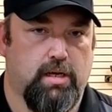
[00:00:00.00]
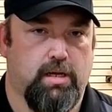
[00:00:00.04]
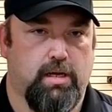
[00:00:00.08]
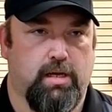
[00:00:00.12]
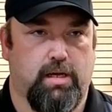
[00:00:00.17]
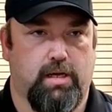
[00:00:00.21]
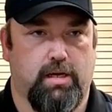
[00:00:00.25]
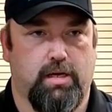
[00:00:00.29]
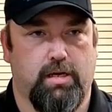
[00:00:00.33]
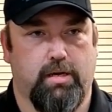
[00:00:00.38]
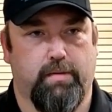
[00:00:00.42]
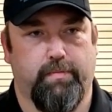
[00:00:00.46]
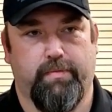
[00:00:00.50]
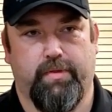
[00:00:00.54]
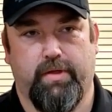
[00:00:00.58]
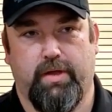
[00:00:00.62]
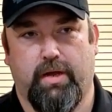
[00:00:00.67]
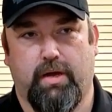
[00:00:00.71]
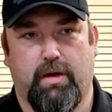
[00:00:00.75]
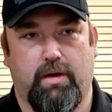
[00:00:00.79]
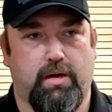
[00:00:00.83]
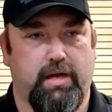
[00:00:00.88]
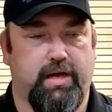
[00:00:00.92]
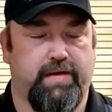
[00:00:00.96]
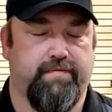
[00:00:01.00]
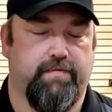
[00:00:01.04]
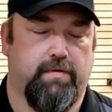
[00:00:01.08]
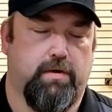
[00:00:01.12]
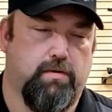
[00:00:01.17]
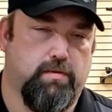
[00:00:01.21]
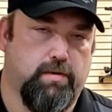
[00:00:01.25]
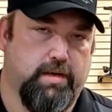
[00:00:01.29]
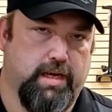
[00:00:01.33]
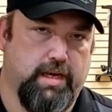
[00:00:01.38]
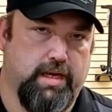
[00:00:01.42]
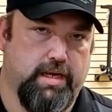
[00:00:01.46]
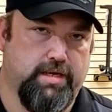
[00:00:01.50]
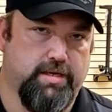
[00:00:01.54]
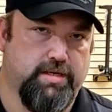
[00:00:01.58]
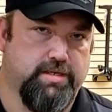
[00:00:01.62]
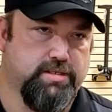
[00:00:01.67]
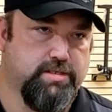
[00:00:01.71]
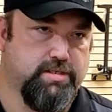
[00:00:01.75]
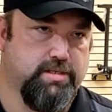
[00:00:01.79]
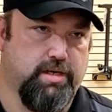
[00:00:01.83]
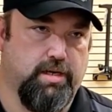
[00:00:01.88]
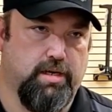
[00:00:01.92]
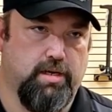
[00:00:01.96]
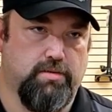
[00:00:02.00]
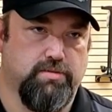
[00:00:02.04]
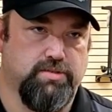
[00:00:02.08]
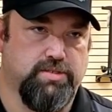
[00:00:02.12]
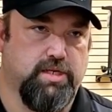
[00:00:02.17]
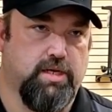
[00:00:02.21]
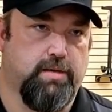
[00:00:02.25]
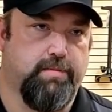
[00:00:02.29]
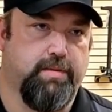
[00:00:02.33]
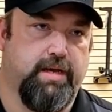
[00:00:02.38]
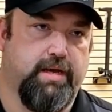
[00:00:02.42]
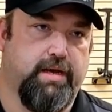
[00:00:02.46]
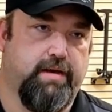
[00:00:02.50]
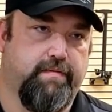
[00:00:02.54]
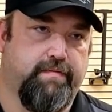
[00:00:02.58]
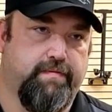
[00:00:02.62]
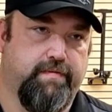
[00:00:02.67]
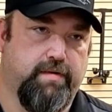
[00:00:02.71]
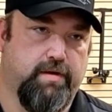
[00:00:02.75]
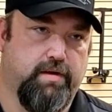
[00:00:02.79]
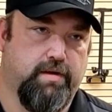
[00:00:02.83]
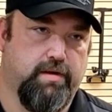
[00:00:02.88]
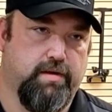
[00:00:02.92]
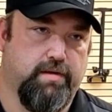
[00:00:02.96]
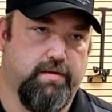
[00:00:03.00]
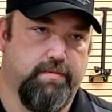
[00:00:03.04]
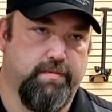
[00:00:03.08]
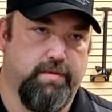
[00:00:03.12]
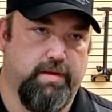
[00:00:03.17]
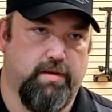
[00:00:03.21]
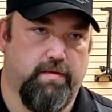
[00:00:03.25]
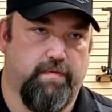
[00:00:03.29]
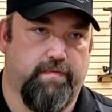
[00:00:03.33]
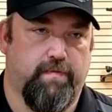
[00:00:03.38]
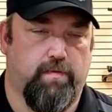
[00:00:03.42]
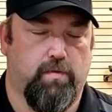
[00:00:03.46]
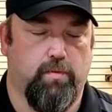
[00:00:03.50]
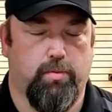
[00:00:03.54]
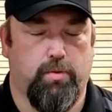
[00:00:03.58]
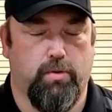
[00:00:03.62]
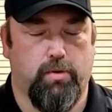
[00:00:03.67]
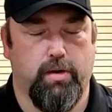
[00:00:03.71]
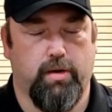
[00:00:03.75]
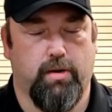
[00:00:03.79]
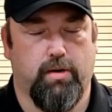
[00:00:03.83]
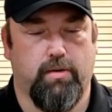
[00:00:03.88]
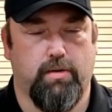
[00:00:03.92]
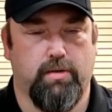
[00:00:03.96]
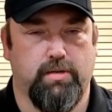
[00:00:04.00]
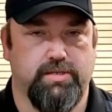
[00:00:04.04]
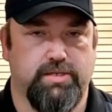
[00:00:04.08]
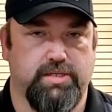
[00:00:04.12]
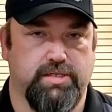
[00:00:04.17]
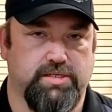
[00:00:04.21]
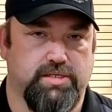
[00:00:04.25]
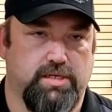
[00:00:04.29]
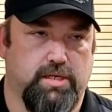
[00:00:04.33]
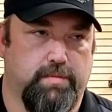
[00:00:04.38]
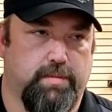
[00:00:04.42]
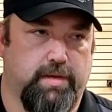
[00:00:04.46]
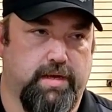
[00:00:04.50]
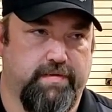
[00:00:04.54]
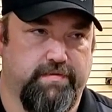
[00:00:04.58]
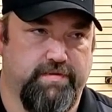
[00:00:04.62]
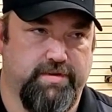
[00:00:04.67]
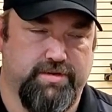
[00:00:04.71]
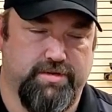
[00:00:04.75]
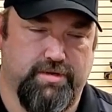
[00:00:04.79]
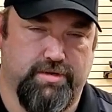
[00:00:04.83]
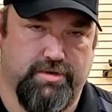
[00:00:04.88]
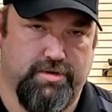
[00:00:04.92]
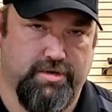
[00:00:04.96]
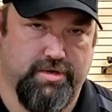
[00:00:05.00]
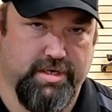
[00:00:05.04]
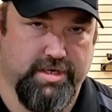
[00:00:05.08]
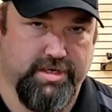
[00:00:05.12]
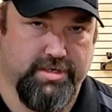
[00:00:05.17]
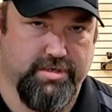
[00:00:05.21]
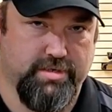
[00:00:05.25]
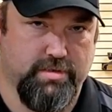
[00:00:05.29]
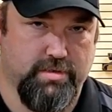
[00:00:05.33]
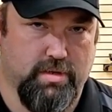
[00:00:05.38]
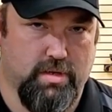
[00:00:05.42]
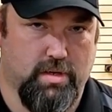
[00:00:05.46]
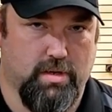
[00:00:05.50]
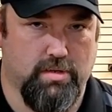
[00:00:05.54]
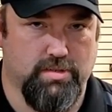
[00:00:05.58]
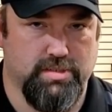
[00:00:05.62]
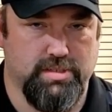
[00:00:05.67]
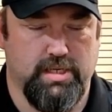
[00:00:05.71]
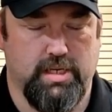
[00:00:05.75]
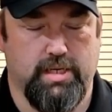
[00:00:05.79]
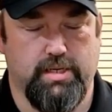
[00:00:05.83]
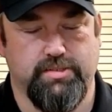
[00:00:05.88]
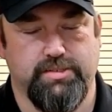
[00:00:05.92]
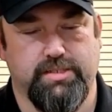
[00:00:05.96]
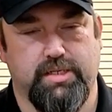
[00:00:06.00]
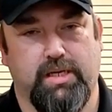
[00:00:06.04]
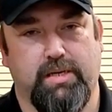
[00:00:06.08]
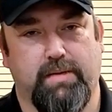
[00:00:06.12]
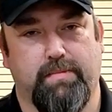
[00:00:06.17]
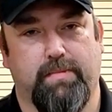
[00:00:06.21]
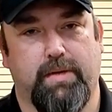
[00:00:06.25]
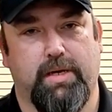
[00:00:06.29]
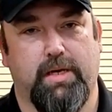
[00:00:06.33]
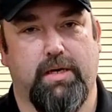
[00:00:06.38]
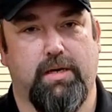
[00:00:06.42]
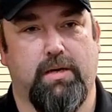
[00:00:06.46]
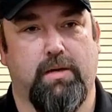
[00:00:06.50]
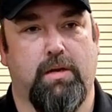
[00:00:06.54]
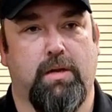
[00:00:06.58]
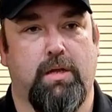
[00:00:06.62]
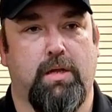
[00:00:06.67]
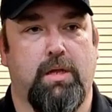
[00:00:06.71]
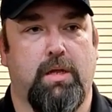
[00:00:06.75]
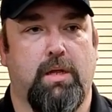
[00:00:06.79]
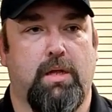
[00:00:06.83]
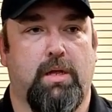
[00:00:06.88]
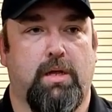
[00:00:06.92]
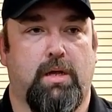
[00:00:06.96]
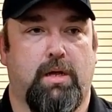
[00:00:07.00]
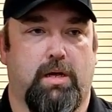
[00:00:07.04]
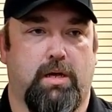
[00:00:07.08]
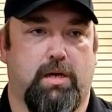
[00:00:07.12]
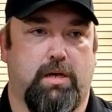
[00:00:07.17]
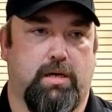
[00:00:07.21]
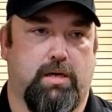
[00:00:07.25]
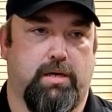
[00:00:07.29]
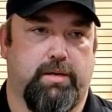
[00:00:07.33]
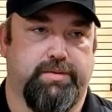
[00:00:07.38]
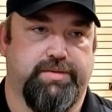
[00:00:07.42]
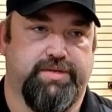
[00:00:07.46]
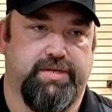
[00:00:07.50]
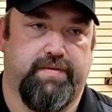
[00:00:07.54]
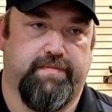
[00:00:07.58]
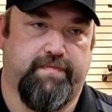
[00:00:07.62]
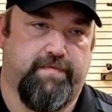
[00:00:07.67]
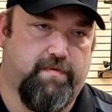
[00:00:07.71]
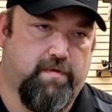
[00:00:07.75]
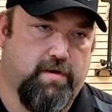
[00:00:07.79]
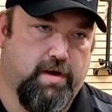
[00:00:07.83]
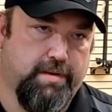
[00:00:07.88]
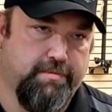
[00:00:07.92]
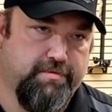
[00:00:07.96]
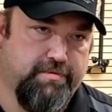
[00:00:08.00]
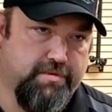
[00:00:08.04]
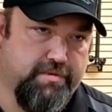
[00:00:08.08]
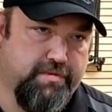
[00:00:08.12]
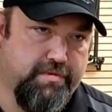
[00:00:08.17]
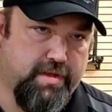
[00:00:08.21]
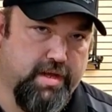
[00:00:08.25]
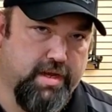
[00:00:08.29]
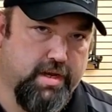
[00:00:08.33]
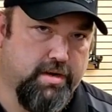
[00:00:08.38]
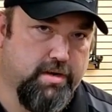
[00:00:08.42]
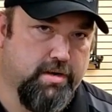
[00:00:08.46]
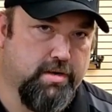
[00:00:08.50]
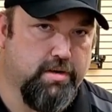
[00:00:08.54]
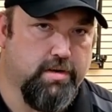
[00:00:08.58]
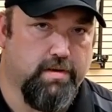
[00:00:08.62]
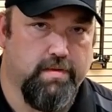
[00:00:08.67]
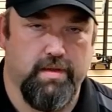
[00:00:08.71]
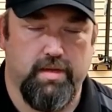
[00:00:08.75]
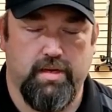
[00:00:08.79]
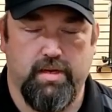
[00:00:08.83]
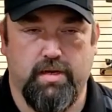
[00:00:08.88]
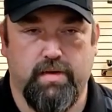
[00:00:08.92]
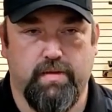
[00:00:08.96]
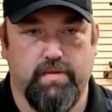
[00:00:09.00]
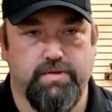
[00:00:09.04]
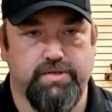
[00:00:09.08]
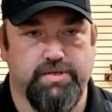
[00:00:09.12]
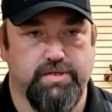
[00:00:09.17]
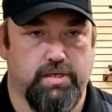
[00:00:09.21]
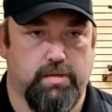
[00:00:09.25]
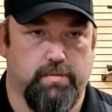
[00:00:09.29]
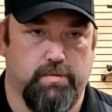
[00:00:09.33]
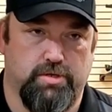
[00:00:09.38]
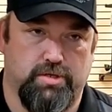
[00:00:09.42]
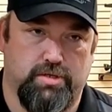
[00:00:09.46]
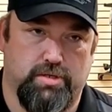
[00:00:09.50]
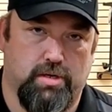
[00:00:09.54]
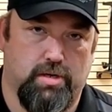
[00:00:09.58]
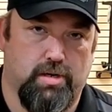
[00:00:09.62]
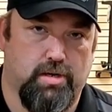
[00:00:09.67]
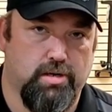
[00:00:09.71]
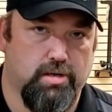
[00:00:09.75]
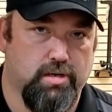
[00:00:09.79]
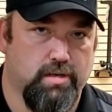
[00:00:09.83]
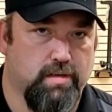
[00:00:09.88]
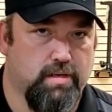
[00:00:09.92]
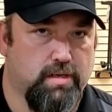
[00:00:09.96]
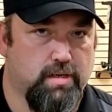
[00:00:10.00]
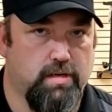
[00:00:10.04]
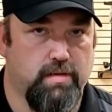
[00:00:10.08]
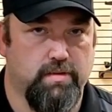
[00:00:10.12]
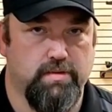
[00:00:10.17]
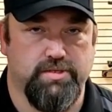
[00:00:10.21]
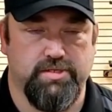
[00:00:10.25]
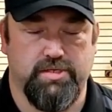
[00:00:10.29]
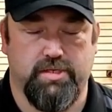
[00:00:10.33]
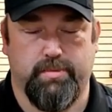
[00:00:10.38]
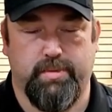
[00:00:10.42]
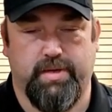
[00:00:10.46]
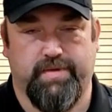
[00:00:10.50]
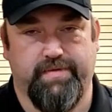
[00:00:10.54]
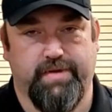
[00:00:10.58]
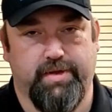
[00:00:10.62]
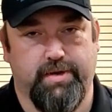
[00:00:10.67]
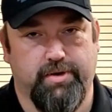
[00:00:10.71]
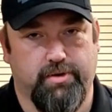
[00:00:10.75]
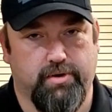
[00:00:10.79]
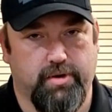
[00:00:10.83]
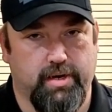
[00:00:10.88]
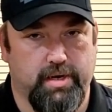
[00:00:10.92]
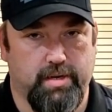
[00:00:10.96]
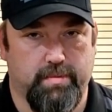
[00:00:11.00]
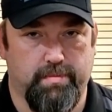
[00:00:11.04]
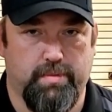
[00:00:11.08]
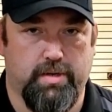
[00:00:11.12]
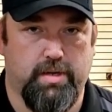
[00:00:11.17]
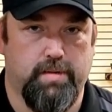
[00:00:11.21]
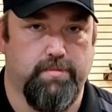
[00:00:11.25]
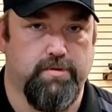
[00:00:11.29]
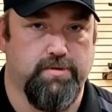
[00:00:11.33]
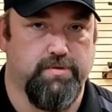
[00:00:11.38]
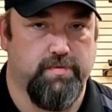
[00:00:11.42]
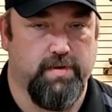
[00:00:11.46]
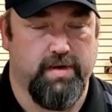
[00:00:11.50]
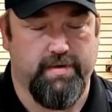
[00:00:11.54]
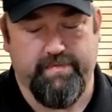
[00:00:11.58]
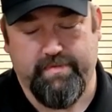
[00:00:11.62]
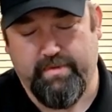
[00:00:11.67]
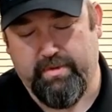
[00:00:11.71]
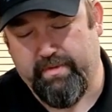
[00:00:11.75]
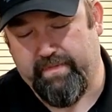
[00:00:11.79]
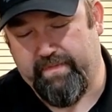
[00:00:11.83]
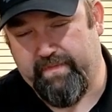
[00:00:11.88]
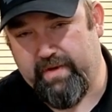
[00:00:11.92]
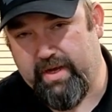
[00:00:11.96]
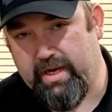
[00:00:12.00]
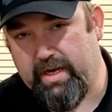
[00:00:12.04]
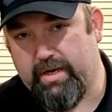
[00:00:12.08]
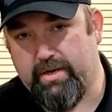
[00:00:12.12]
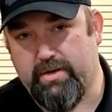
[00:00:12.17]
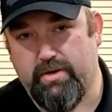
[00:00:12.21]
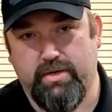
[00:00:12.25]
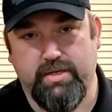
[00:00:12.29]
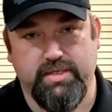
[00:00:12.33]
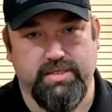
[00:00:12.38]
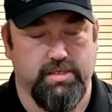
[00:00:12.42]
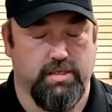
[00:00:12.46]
They all have roll cages. You know, some have, you know, 4-point harnesses. Some have just a traditional car-style seat belt. Some frames are thicker than others. Some are stronger than others. Some have integrated bumpers right from the factory.